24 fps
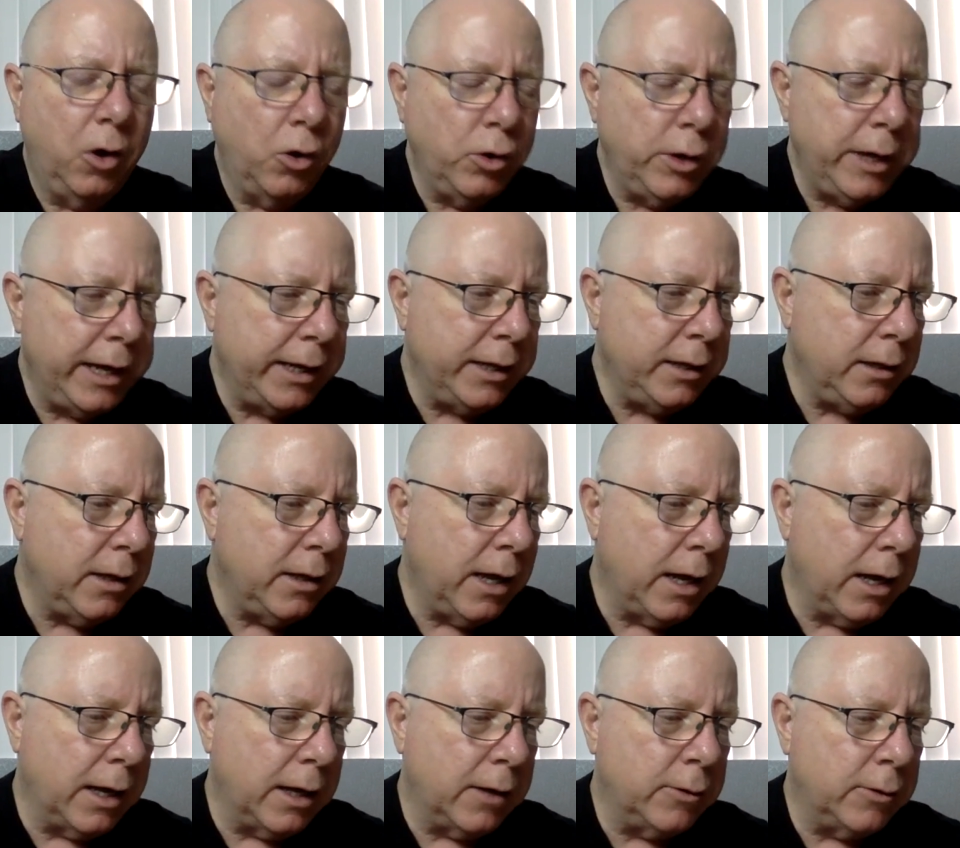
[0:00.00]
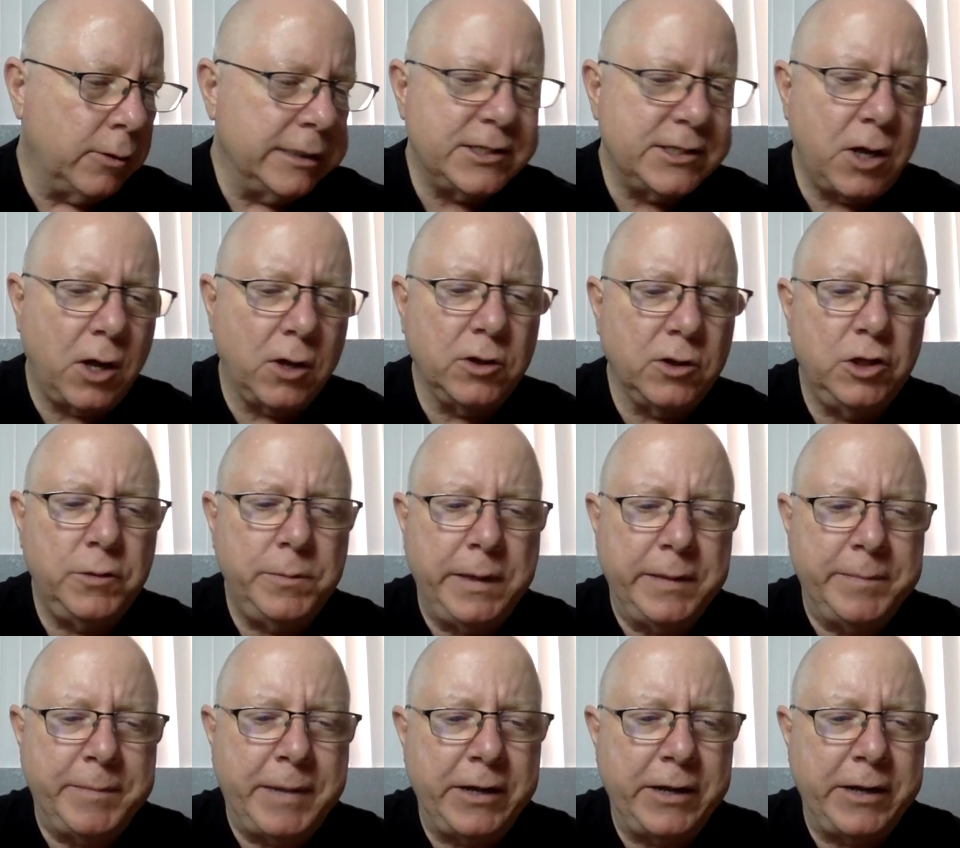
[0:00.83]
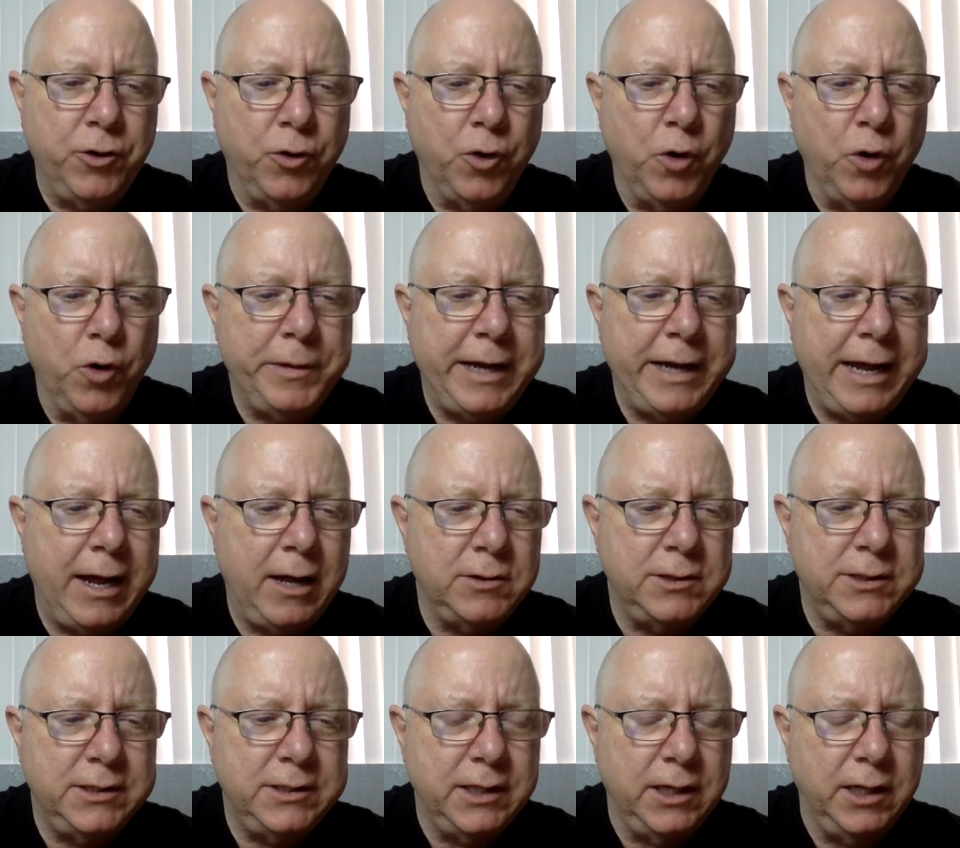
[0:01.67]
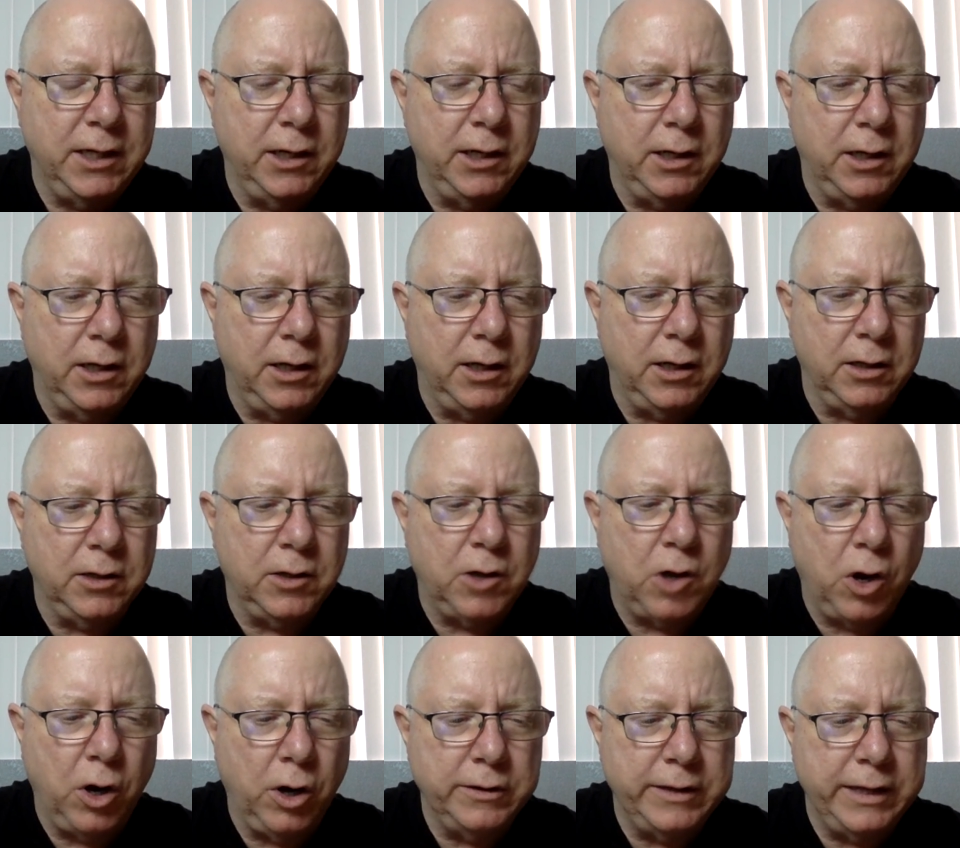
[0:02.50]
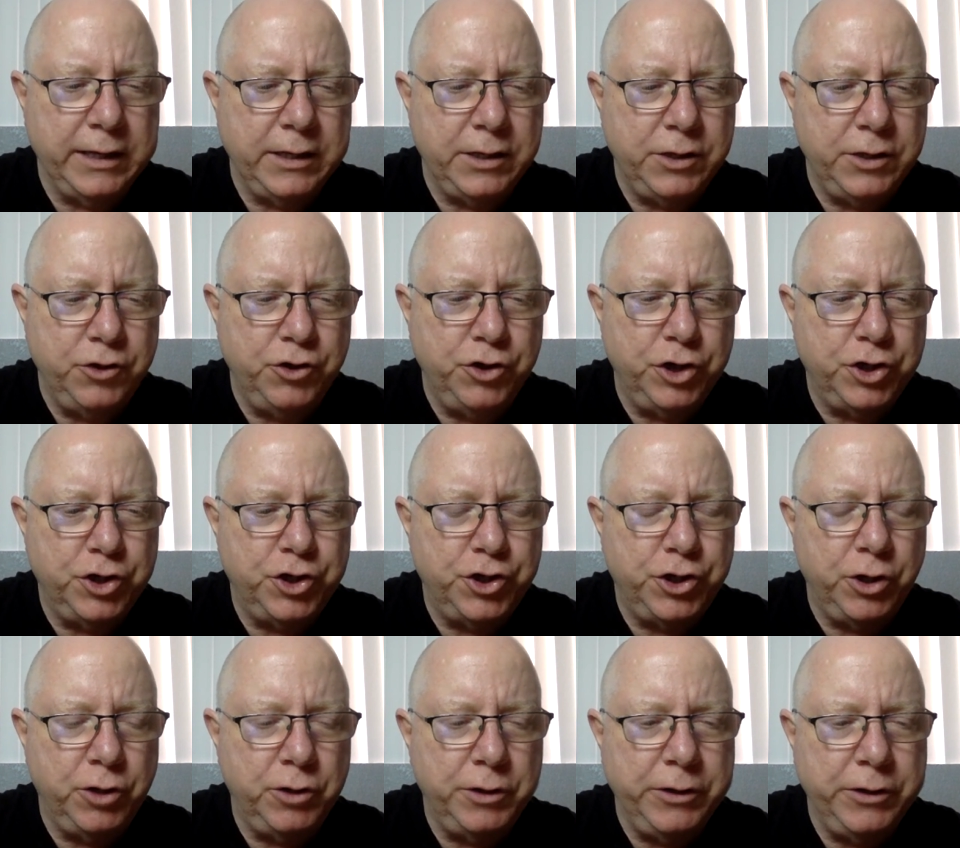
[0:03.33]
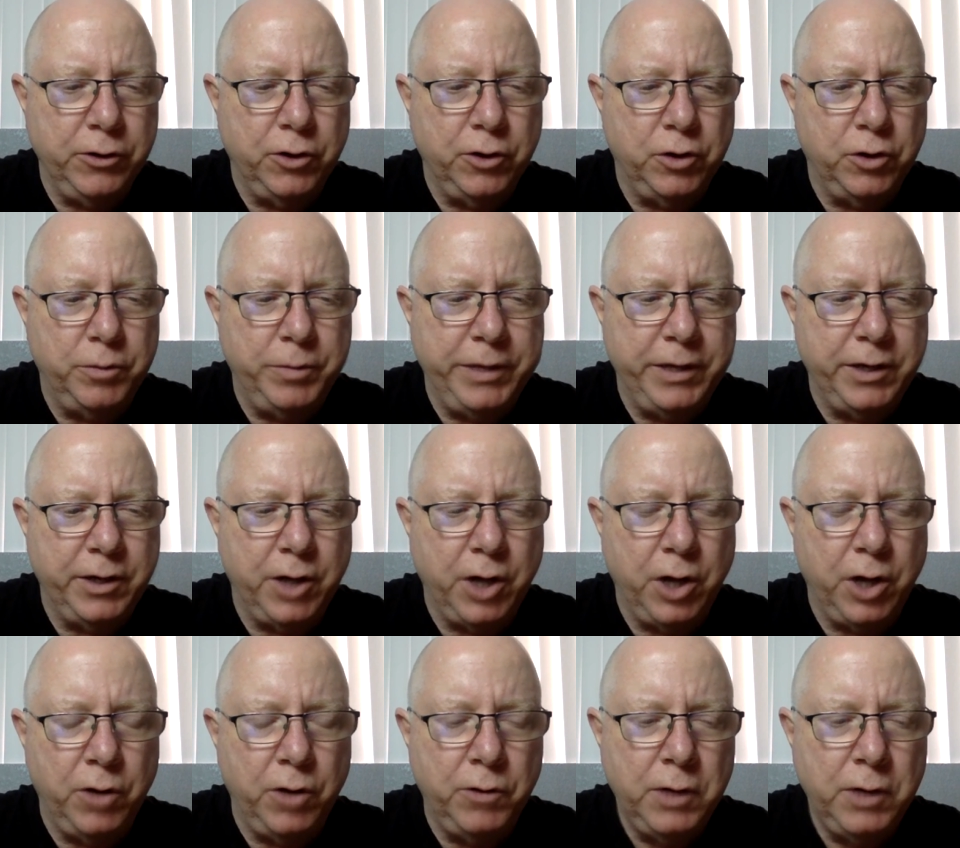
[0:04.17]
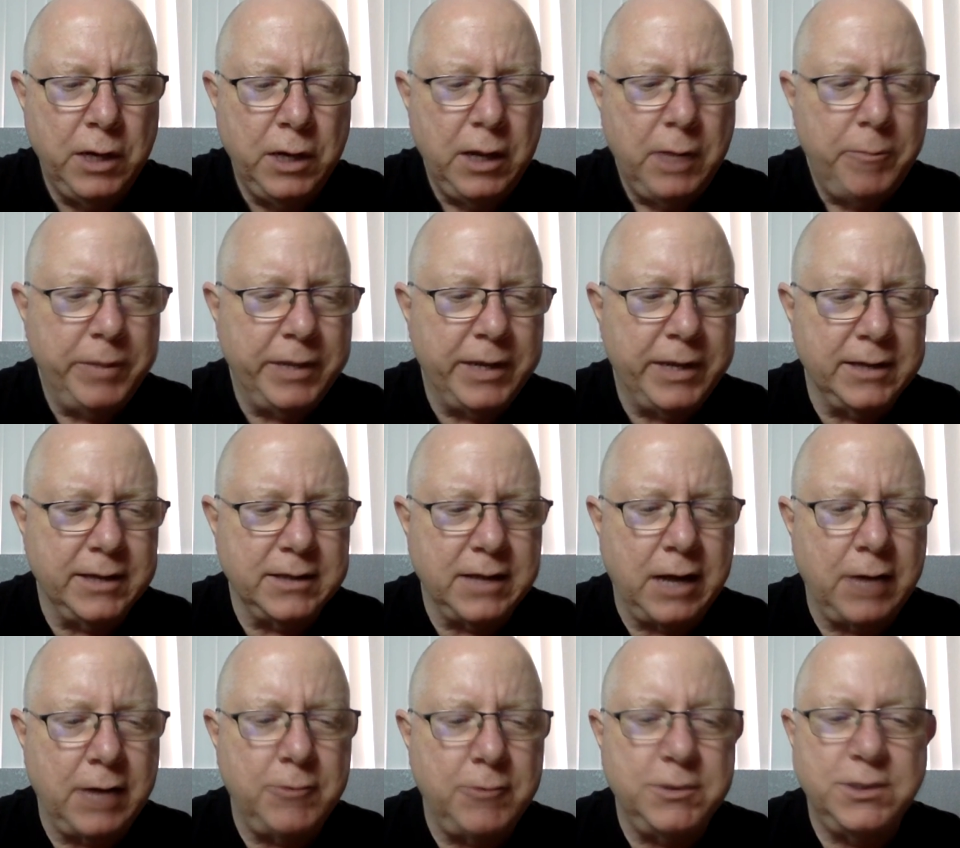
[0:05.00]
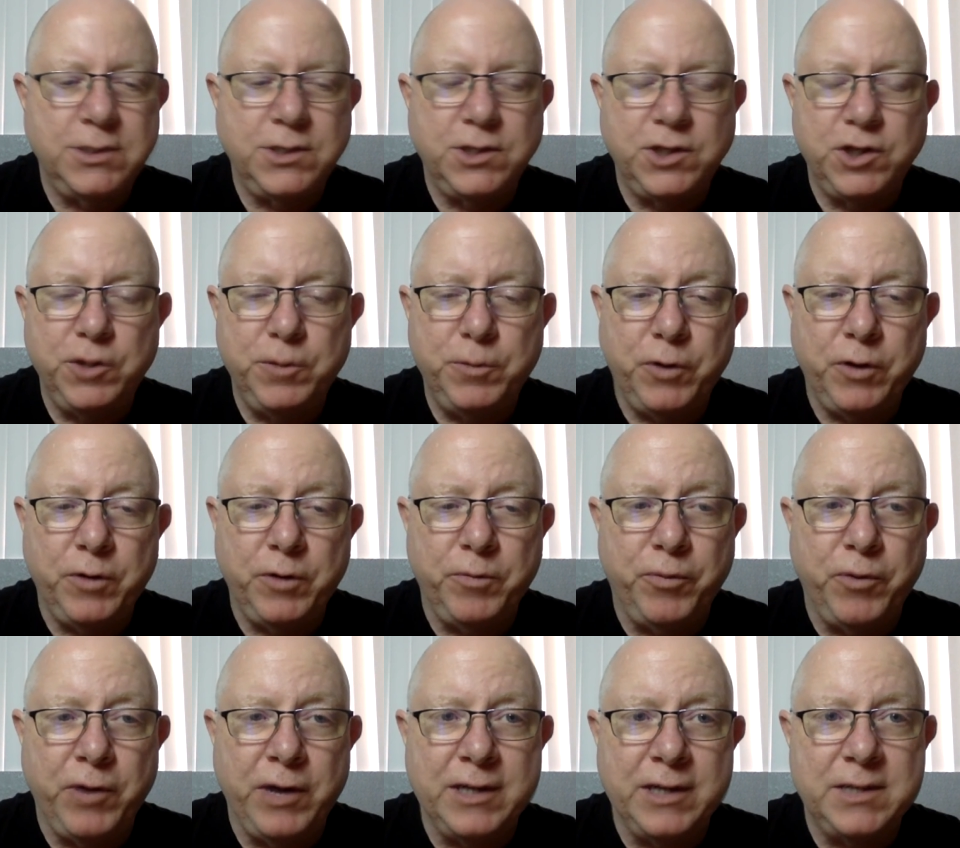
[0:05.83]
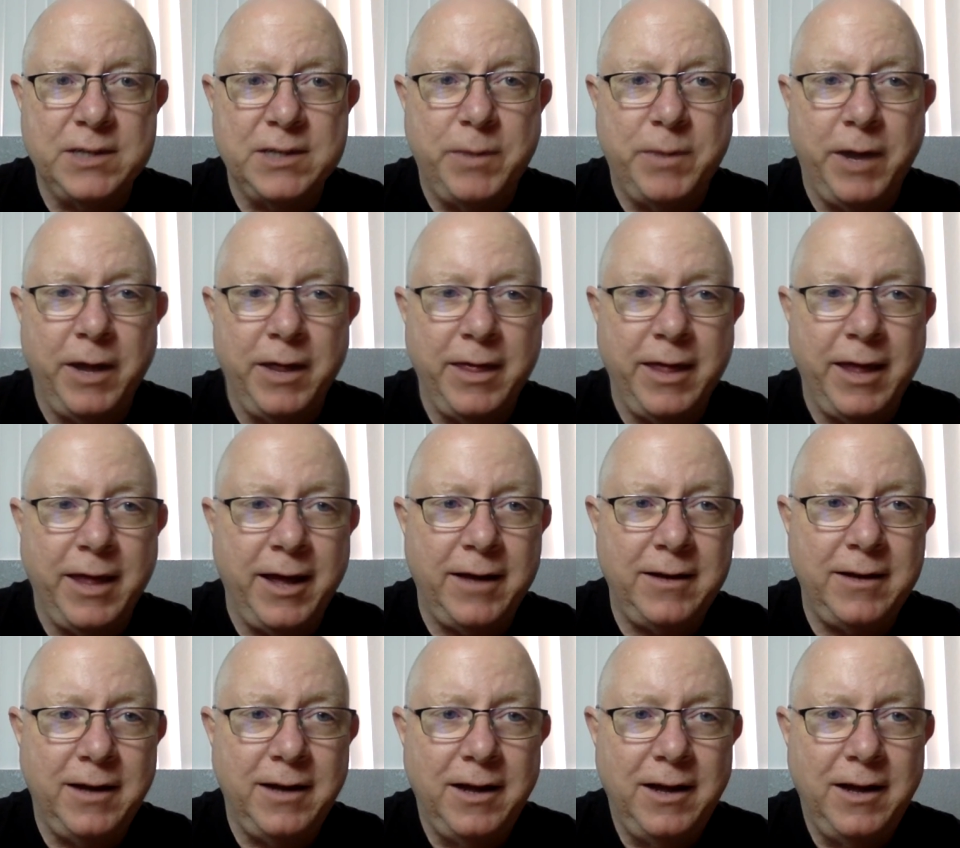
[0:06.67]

Okay, let's talk a little bit about your open house card that you just showed here a little bit ago, because I was super impressed by that.